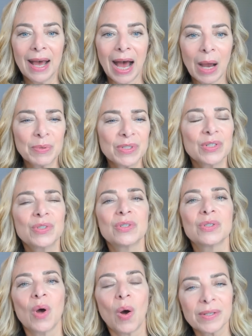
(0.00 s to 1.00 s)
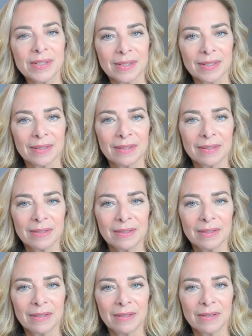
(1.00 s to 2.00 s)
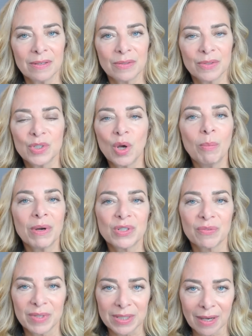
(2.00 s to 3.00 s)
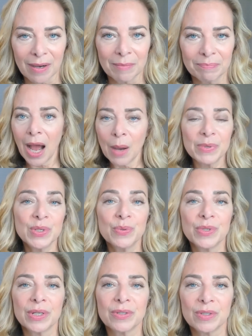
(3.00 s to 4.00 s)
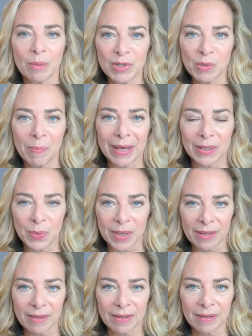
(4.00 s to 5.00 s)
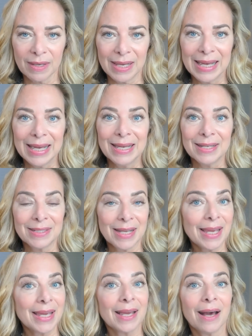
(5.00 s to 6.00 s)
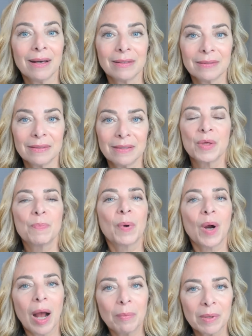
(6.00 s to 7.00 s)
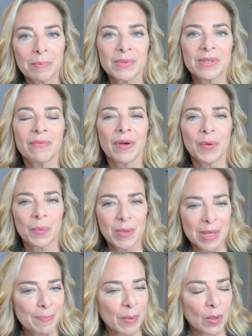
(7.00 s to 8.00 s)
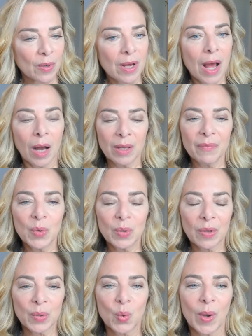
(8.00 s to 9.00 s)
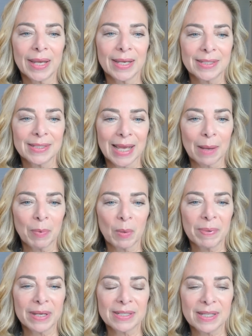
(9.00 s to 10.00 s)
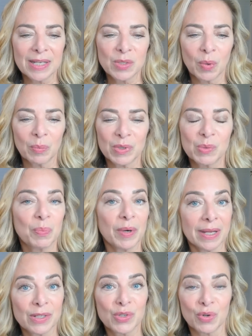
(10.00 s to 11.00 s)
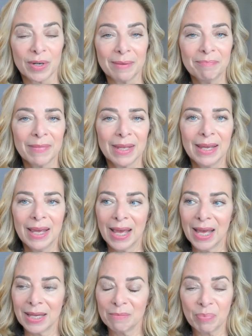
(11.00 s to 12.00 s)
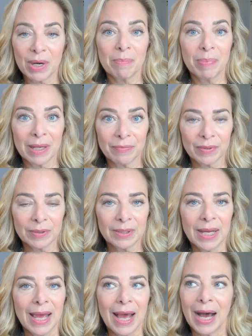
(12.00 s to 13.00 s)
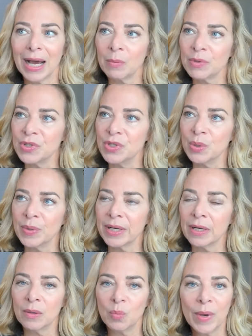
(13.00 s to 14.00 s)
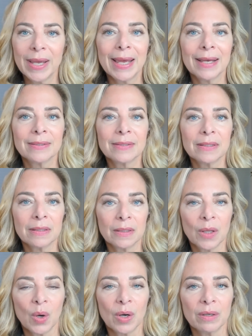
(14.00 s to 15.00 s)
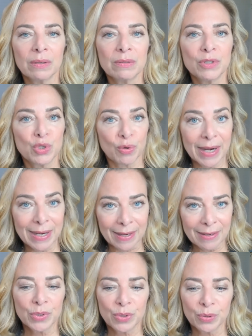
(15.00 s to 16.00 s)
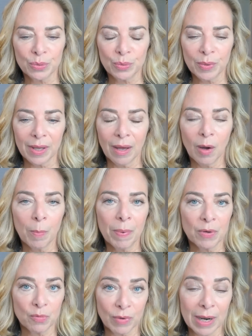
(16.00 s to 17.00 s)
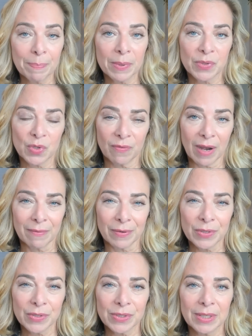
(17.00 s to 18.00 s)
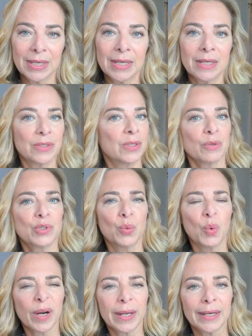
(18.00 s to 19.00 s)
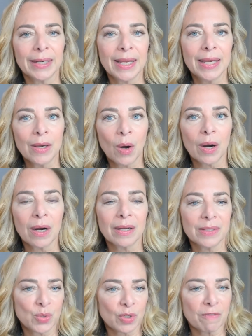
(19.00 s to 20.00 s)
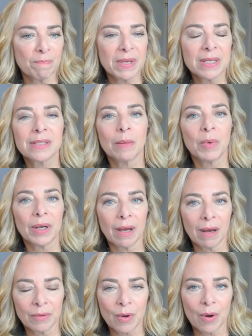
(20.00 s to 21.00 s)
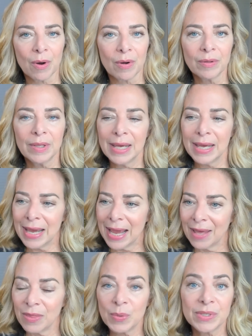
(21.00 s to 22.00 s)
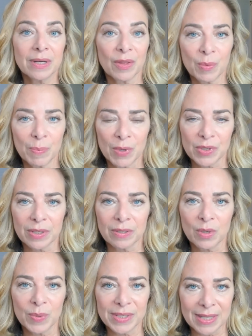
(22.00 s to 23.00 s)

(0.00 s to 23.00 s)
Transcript: I was exhausted so much of the time. I was using so much bandwidth, taking on the problems of other people. I'll give you another quick example, because this one was pretty extreme and pretty painful. I was doing a weekend-long training to help rape survivors. So to work in an ER and sort of be someone on call. And there was another person who was